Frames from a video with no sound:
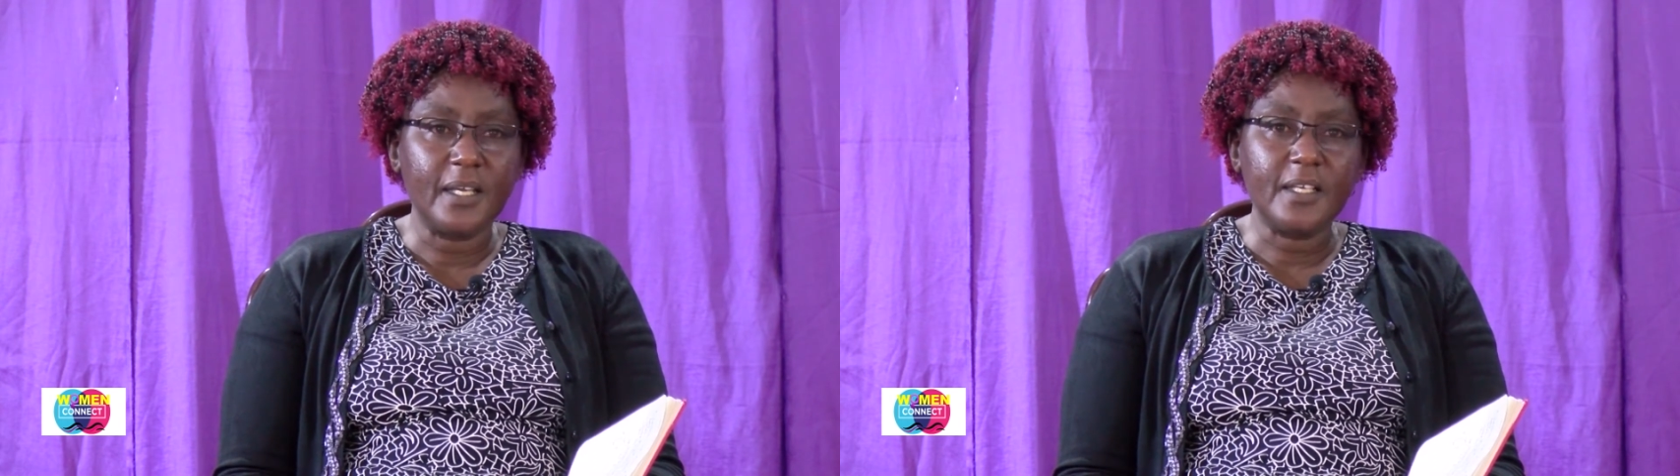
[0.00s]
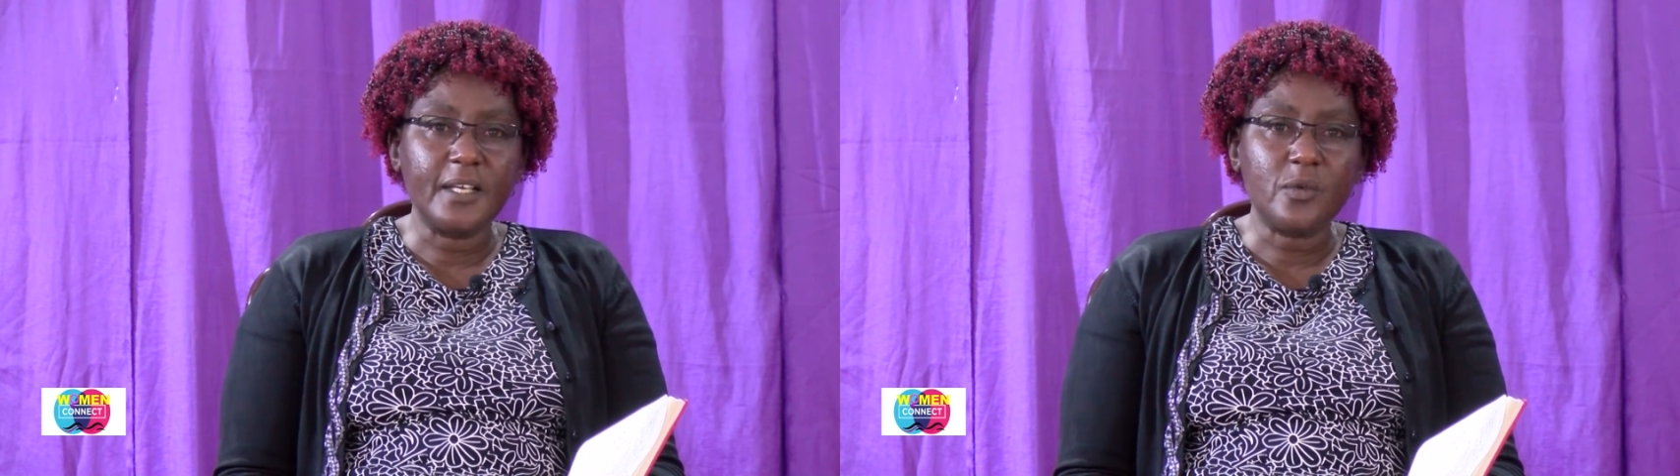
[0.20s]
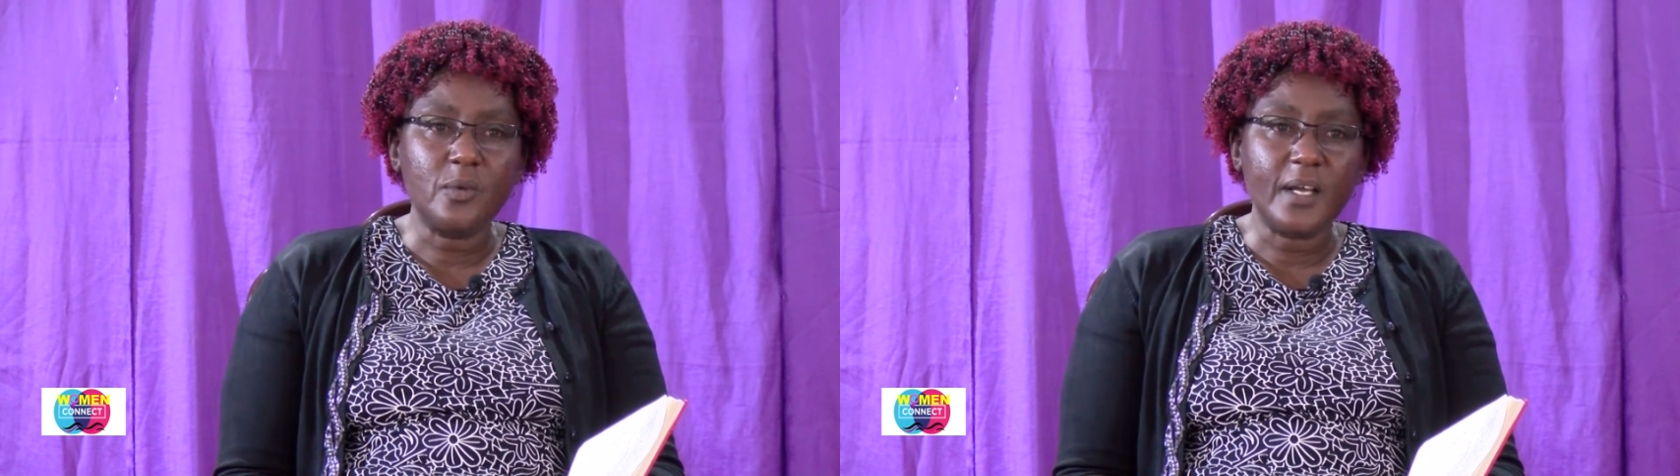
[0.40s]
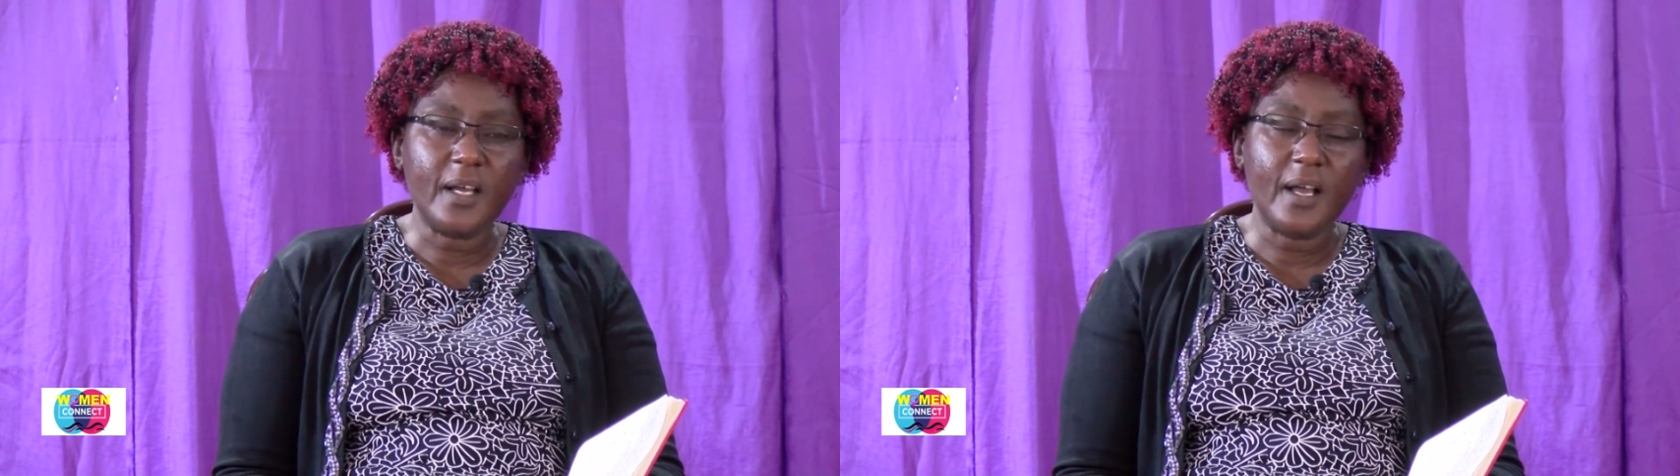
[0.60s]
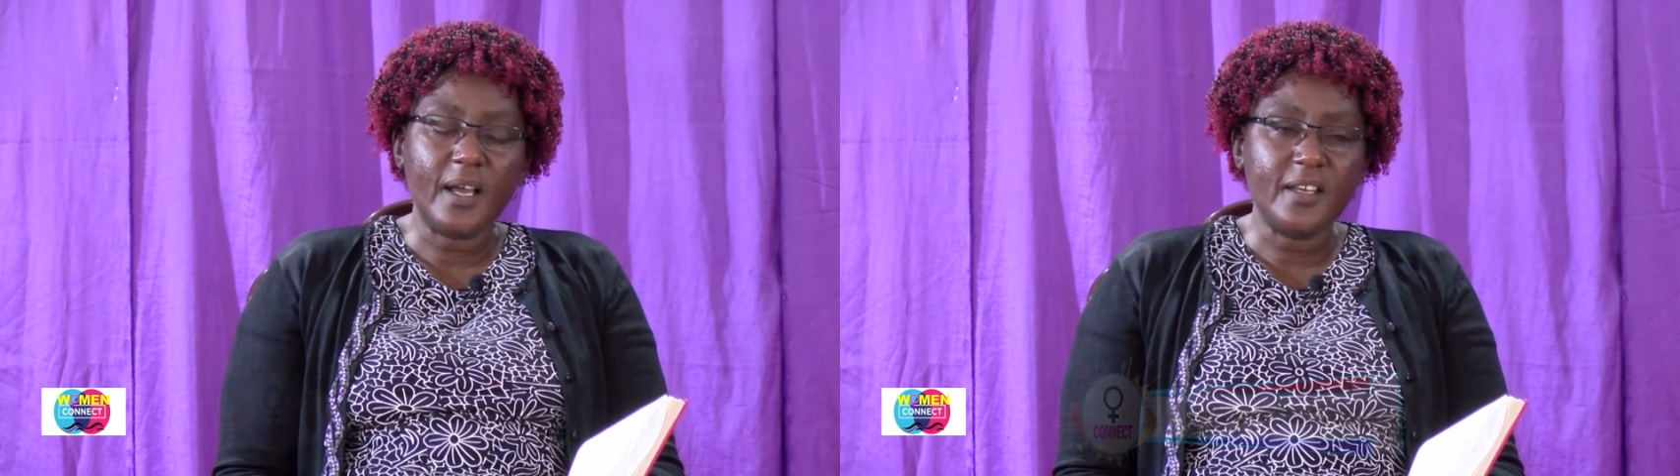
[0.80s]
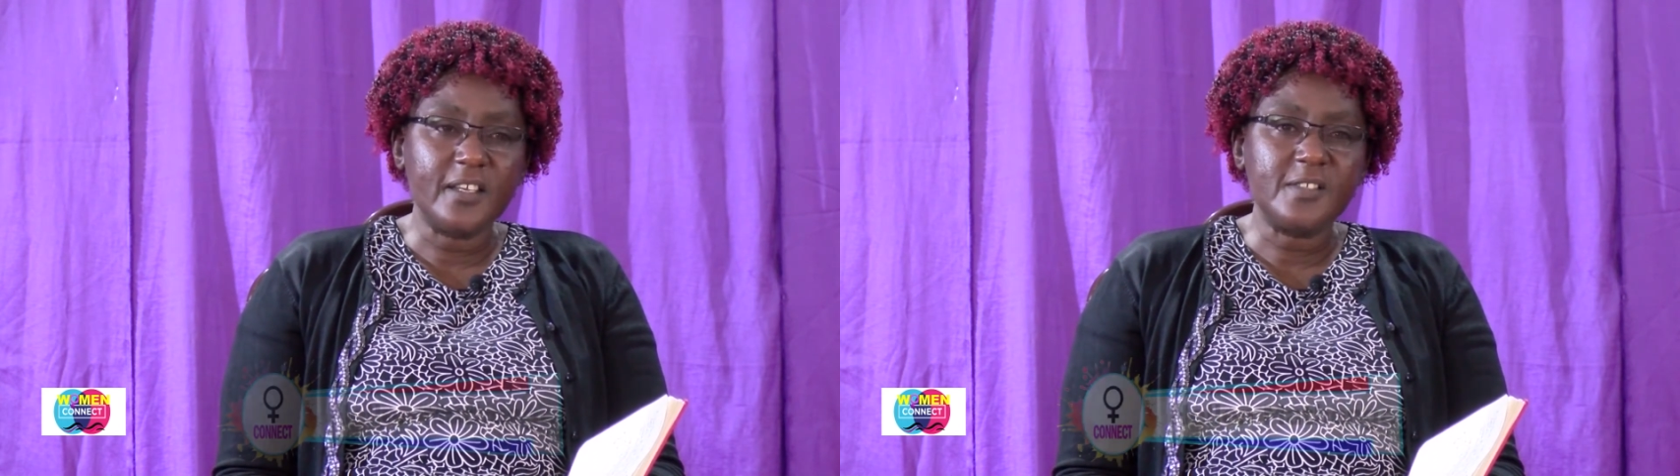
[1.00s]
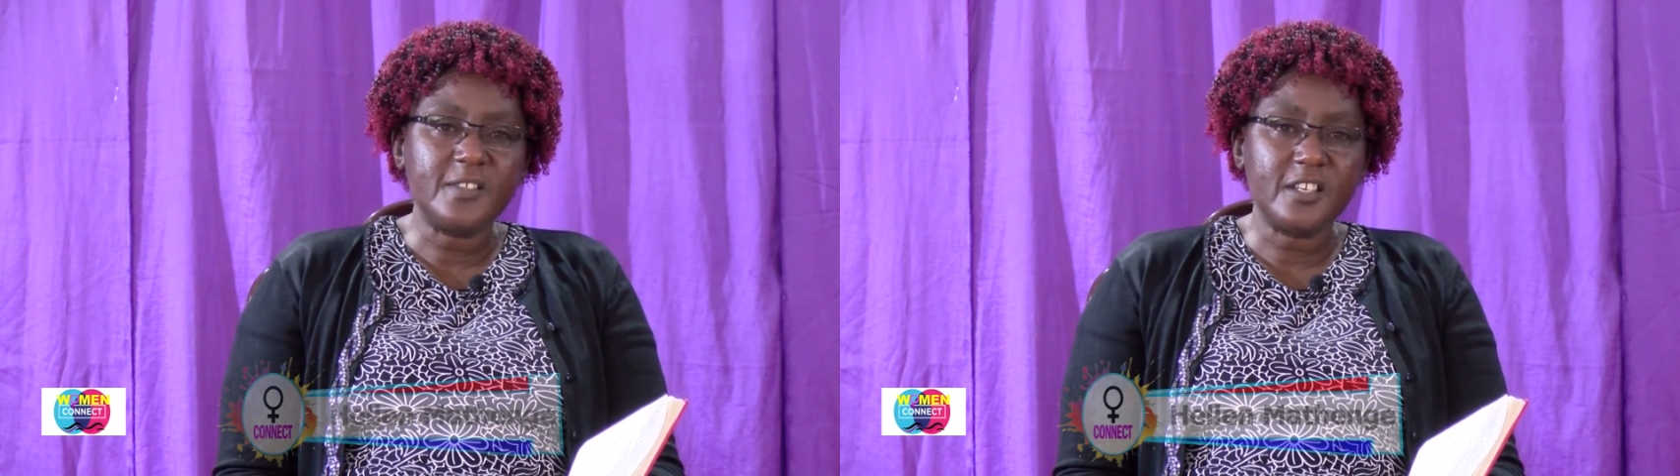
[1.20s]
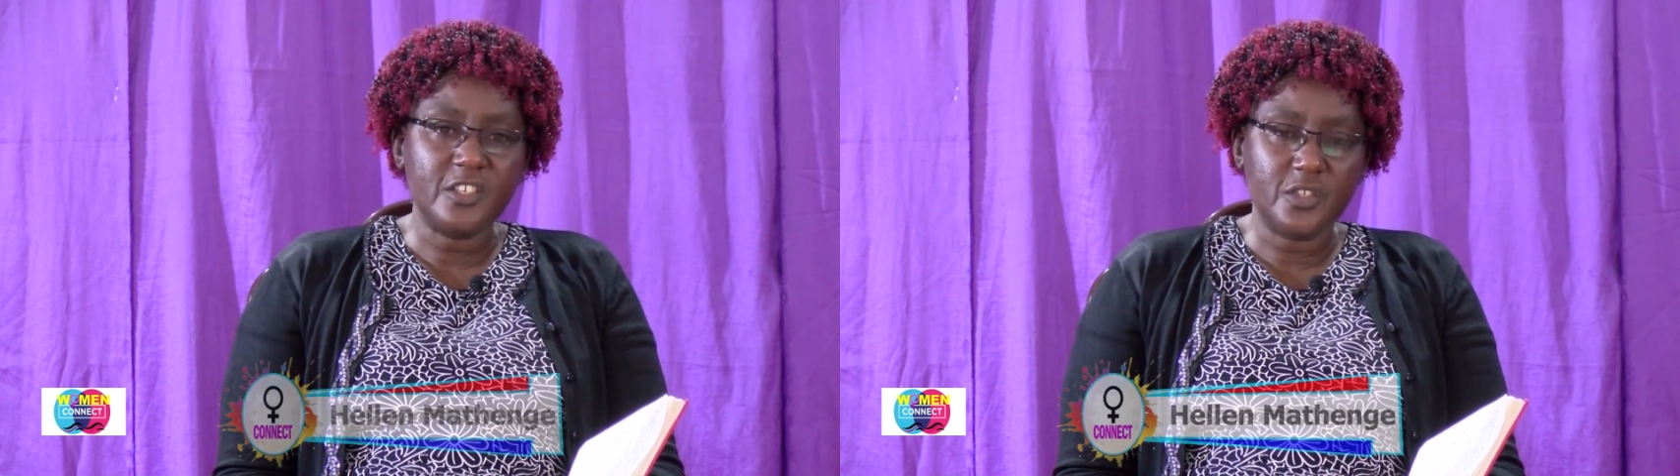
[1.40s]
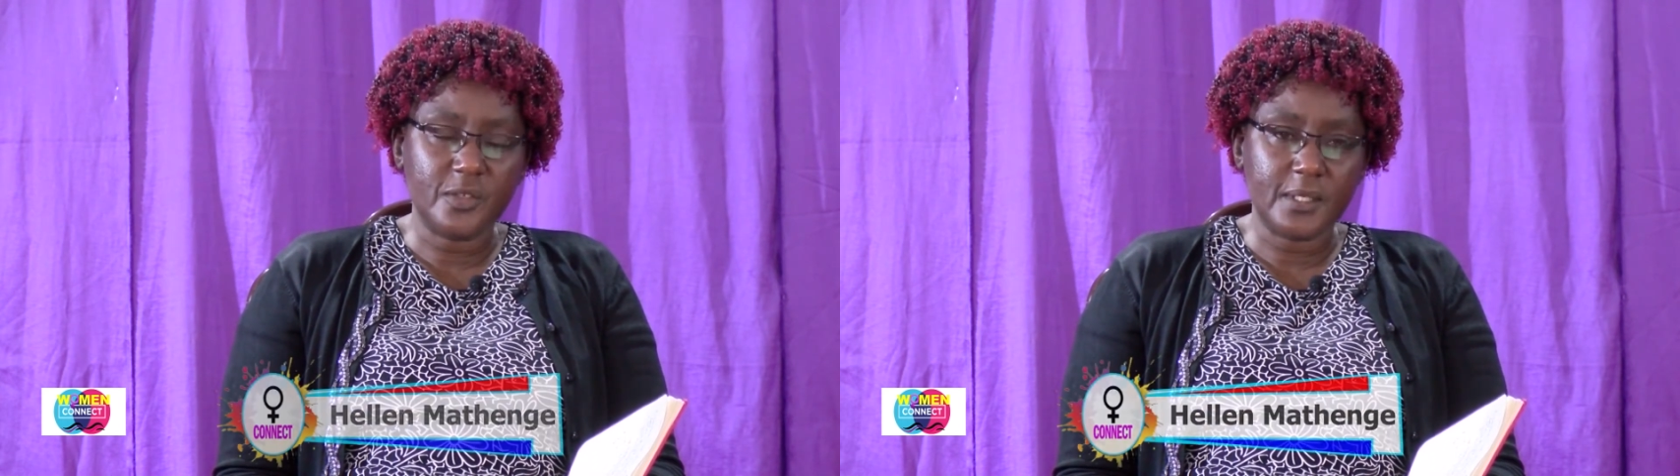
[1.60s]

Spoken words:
inakuanga an essential